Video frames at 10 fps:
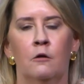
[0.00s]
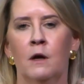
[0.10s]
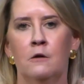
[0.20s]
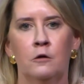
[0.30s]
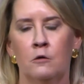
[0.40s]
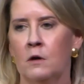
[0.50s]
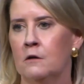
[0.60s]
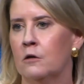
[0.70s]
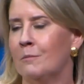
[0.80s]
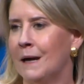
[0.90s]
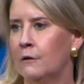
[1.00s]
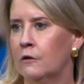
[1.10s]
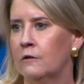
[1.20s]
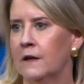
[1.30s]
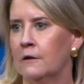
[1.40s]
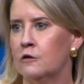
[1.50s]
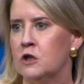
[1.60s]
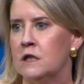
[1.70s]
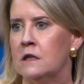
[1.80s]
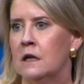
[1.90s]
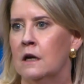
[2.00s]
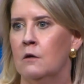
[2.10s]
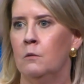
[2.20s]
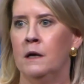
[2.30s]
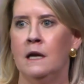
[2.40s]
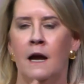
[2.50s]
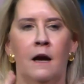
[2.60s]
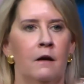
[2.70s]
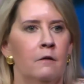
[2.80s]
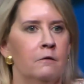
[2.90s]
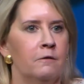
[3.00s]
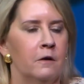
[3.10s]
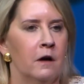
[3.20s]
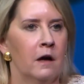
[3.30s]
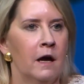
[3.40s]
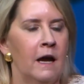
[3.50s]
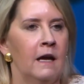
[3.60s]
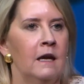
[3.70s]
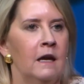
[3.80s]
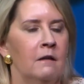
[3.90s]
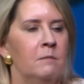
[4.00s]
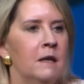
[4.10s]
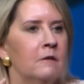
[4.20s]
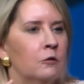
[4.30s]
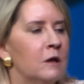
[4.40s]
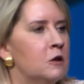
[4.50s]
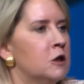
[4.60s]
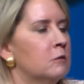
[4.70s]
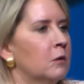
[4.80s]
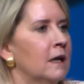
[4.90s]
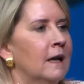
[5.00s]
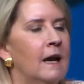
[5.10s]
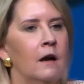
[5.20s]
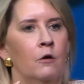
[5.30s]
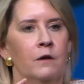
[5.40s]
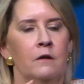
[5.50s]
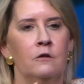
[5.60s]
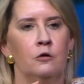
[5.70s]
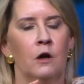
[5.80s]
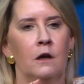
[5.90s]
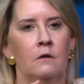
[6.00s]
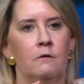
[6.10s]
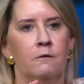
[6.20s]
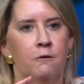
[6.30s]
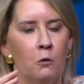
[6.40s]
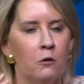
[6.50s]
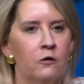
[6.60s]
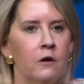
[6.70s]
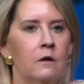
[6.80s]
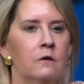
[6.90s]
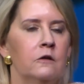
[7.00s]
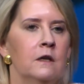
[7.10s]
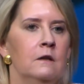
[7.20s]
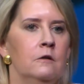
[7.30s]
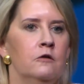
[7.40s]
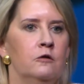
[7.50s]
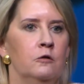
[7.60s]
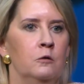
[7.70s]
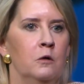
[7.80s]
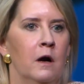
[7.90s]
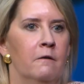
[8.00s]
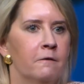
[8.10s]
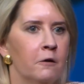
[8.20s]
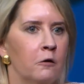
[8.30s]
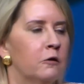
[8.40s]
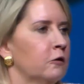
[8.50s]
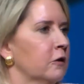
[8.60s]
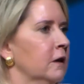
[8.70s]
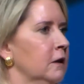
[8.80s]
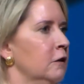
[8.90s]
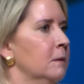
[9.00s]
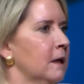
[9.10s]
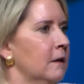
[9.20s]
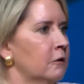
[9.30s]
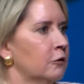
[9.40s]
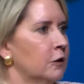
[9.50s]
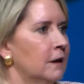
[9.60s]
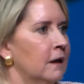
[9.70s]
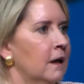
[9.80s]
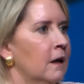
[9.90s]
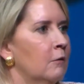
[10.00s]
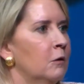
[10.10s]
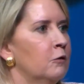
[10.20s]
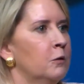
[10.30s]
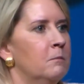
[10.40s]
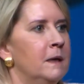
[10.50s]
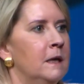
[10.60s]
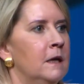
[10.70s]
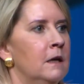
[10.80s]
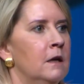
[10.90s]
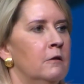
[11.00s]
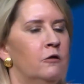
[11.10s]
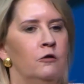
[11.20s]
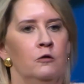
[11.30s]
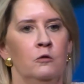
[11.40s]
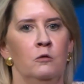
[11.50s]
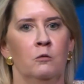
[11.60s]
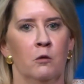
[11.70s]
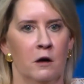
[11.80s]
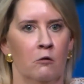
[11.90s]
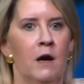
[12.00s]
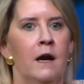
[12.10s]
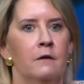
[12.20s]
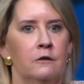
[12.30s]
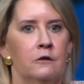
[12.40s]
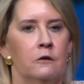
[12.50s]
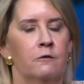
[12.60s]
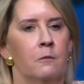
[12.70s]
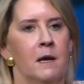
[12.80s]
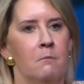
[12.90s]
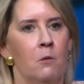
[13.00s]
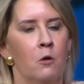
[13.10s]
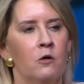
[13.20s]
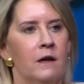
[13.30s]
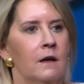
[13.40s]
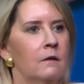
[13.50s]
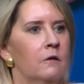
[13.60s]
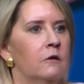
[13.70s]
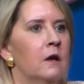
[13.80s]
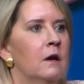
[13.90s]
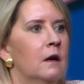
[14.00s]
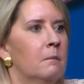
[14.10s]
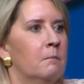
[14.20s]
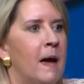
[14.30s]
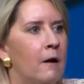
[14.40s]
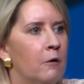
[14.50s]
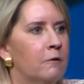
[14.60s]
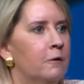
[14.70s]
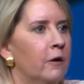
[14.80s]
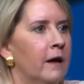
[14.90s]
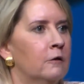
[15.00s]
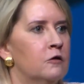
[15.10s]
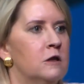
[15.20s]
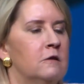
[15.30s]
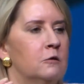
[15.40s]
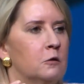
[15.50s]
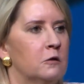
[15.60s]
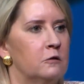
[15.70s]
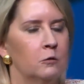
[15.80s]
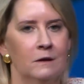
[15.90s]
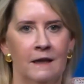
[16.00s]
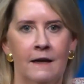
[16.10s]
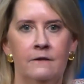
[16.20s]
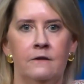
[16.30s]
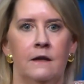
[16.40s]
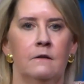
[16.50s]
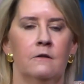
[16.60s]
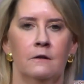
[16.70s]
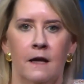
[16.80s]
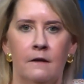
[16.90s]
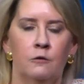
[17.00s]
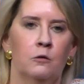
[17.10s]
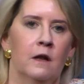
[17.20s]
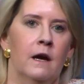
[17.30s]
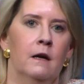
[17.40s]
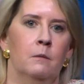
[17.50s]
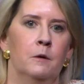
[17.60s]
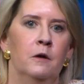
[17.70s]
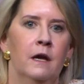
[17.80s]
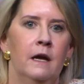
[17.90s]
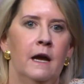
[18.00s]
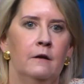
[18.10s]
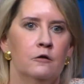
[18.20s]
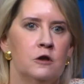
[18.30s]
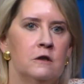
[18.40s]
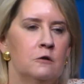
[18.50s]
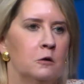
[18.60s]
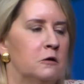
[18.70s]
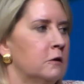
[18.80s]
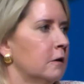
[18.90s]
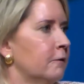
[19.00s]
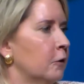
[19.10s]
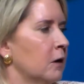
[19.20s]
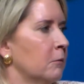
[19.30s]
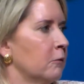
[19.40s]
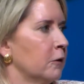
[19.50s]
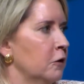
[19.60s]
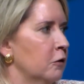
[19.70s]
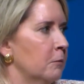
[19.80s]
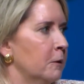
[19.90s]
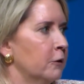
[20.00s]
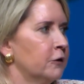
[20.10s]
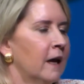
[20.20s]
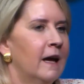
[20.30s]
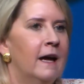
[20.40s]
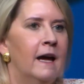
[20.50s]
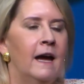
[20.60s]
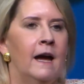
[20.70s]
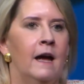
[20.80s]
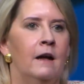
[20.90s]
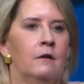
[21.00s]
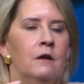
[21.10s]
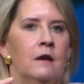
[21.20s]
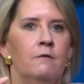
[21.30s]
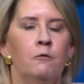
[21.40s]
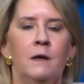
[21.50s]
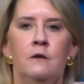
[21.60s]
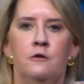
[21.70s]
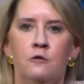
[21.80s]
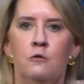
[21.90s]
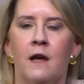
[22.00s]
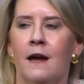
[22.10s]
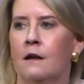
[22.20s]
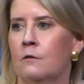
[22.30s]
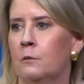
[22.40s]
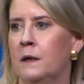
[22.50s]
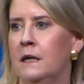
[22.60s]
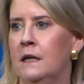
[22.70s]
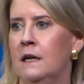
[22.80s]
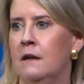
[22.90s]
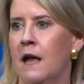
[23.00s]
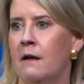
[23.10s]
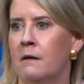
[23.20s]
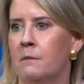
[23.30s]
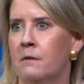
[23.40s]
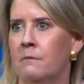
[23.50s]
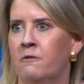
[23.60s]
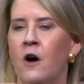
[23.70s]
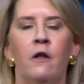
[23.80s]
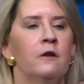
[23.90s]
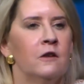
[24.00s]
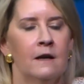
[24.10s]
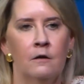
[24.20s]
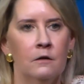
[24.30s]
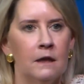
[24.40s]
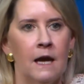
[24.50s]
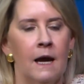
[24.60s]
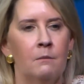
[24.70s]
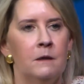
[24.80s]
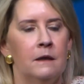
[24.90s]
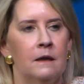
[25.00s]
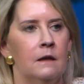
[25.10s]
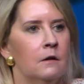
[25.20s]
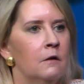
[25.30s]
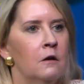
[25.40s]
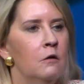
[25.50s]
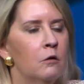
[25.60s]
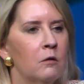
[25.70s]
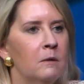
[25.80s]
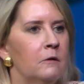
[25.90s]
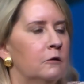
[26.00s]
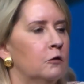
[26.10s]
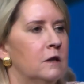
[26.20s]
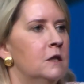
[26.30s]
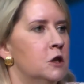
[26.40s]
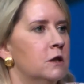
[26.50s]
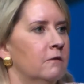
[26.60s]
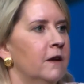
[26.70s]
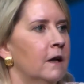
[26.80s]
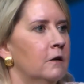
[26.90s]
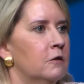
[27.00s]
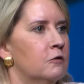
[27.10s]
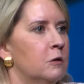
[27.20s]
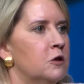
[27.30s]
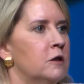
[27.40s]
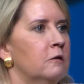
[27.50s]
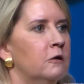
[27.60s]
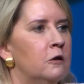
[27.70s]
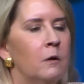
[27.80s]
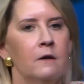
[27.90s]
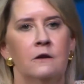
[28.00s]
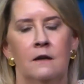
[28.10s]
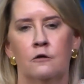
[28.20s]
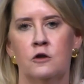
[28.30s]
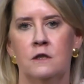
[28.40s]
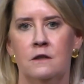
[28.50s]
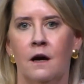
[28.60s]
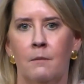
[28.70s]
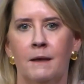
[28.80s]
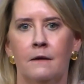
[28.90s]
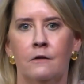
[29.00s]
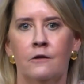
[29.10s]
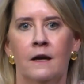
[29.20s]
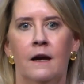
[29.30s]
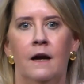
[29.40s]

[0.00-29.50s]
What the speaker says: greater and greater amounts of energy, we have an administration right now that is trying to force us into a first in human history, which would be to regress from a more dense, powerful energy source to a less dense, less reliable energy source in the form of renewables. And if we do that, we voluntarily abdicate an enormous strategic advantage, which is U.S. energy dominance,